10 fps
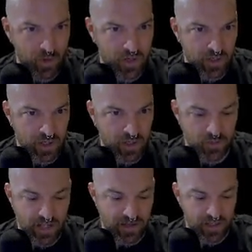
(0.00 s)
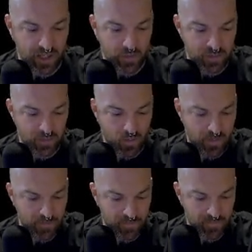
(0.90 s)
You're going to use that to keep score.
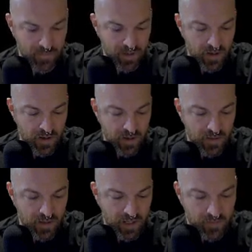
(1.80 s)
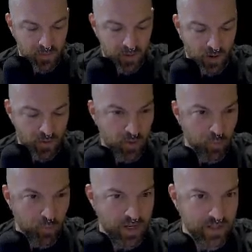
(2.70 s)
Then it comes with all of your
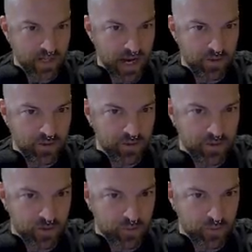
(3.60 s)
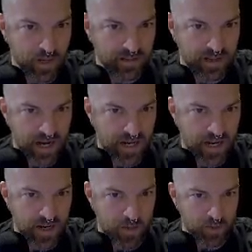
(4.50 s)
point tiles. There's a red side
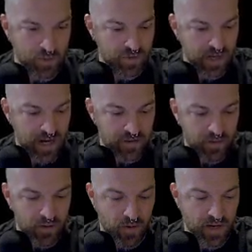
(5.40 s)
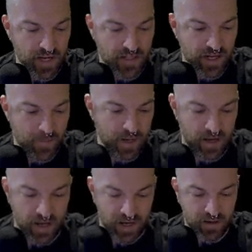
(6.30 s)
and a blue side, so you have nighttime
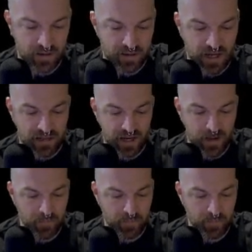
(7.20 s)
and daytime.